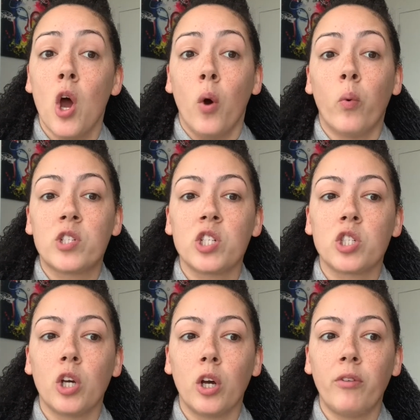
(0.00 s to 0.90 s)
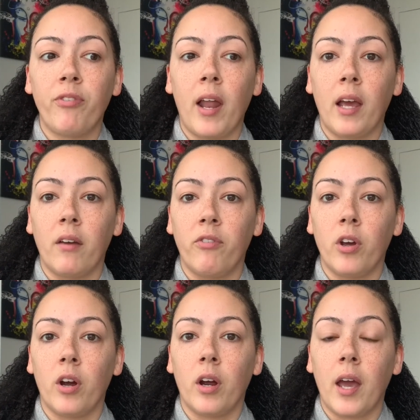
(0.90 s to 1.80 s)
which is good for like if
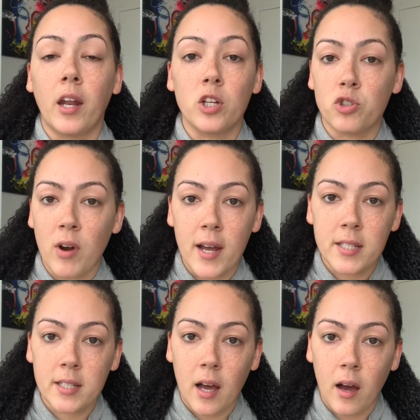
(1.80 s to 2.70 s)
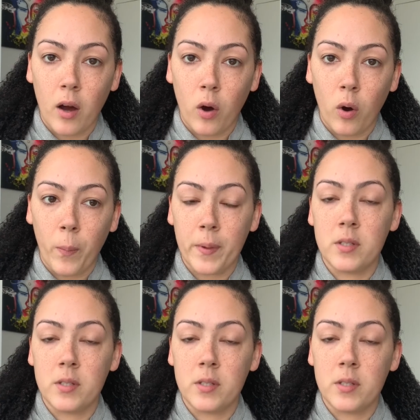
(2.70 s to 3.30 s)
you're getting dry scalp,